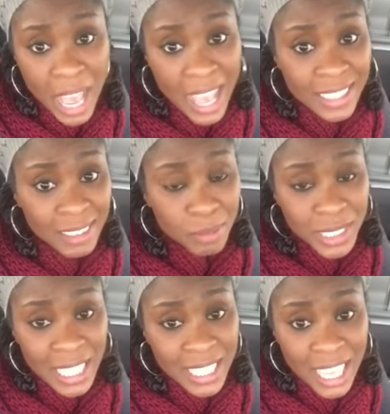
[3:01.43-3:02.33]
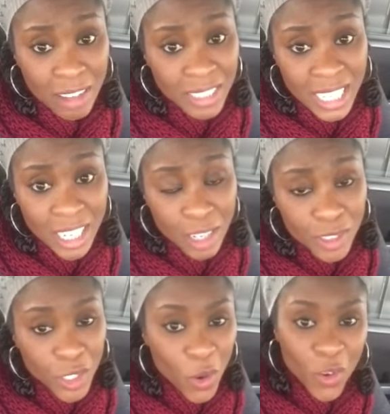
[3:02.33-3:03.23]
not, because I think I've said enough.
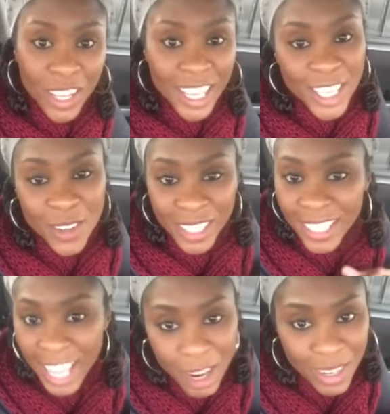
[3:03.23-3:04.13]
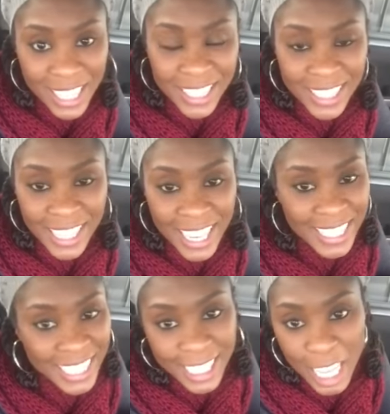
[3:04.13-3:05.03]
So, you can like what I just
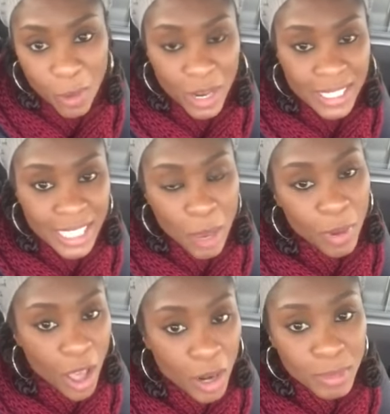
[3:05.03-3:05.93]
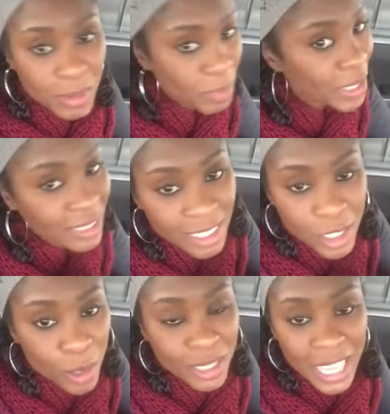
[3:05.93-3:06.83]
said, dislike what I said, but
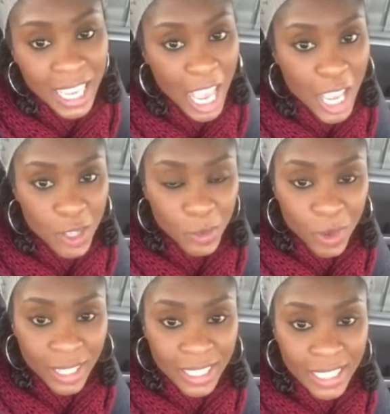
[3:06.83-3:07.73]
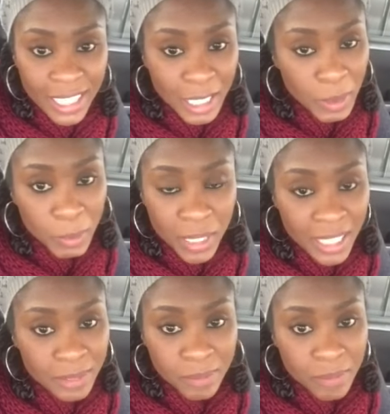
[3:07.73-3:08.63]
take it how you want it.
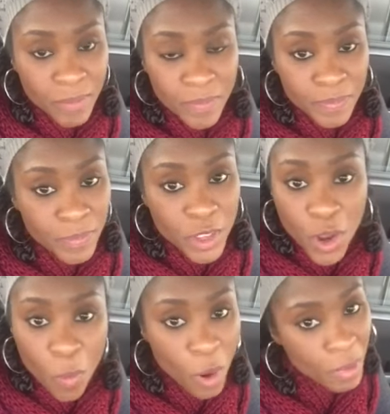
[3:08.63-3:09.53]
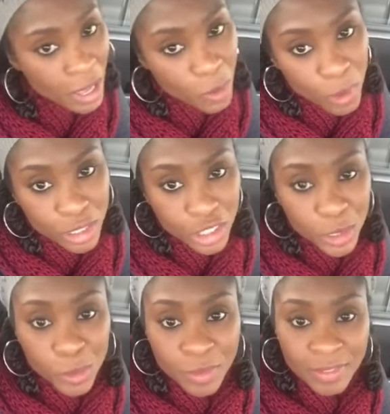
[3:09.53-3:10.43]
But you don't want me, I don't want
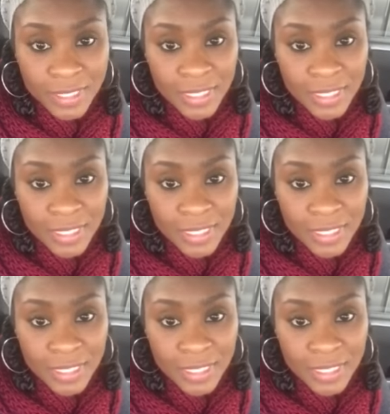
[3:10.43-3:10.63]
you.